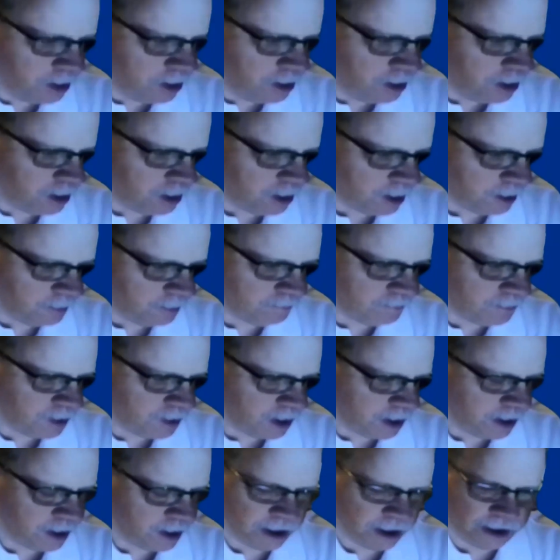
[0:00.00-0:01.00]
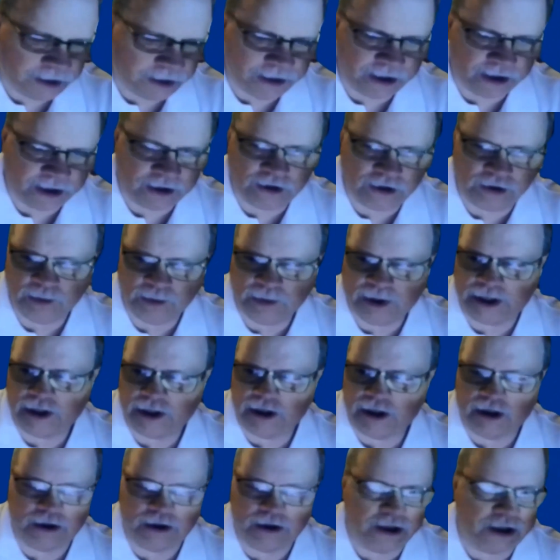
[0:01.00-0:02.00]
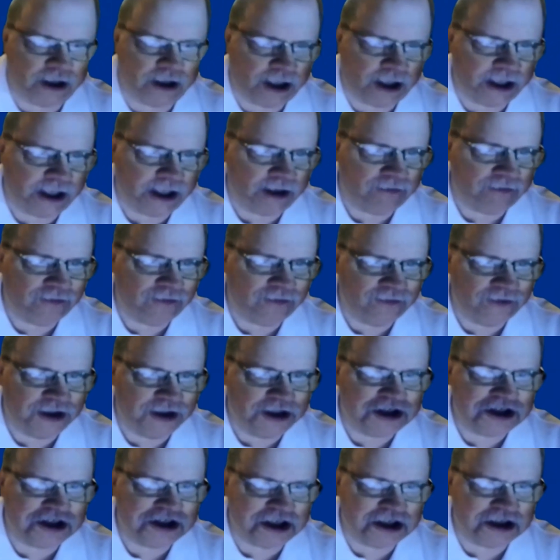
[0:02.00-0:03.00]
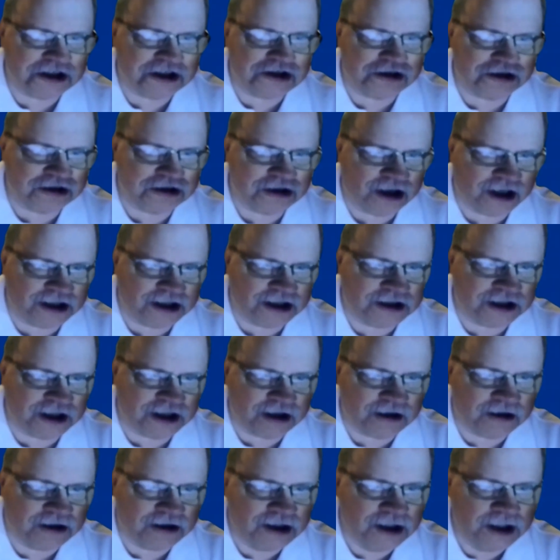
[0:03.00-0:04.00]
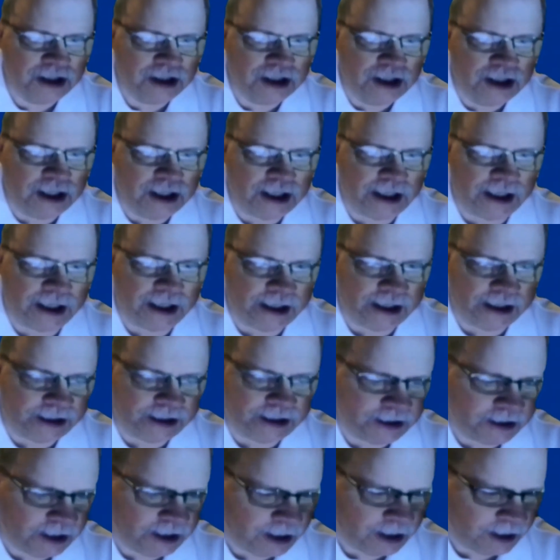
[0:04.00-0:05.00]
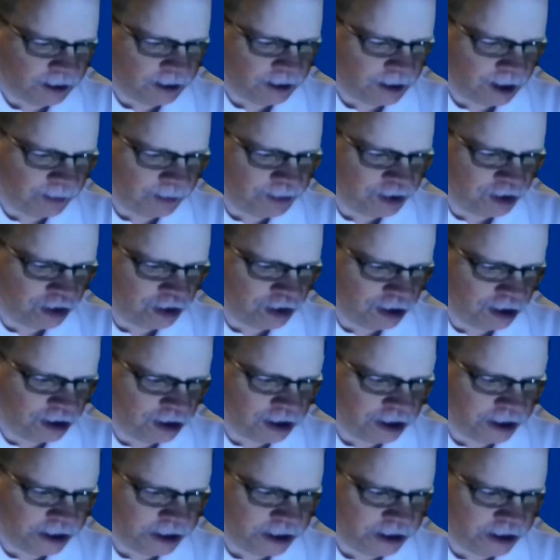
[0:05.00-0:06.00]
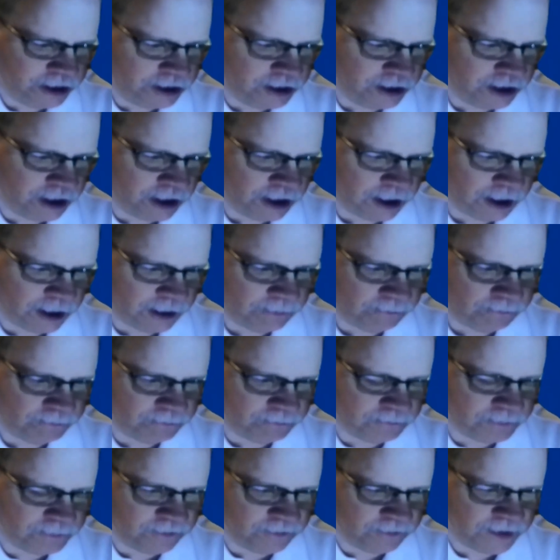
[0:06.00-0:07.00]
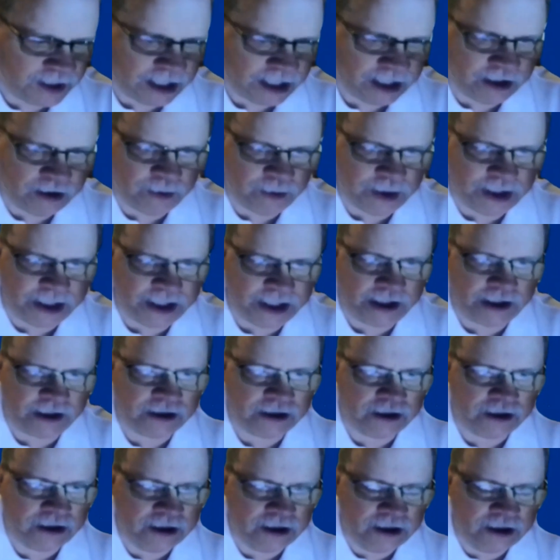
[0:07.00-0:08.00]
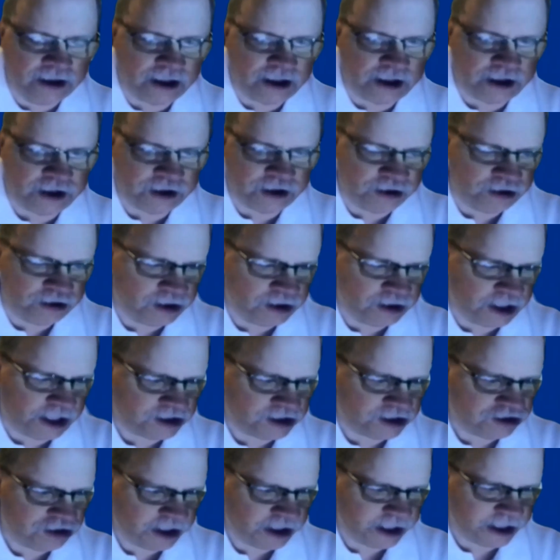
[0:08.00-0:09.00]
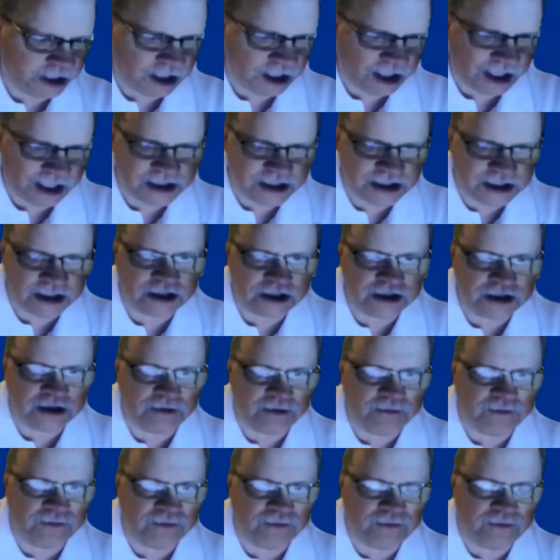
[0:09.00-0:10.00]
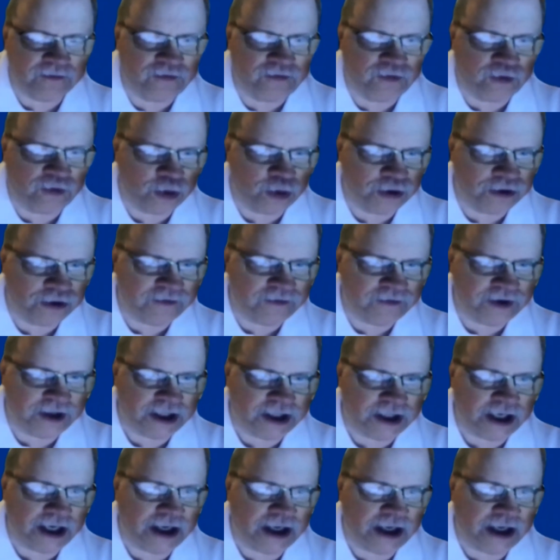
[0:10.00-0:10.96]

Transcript: Uh, I, I, think you might know that I have vision issues also. And uh, I'm currently um, evaluating a new electronic eye system for okay. the VA.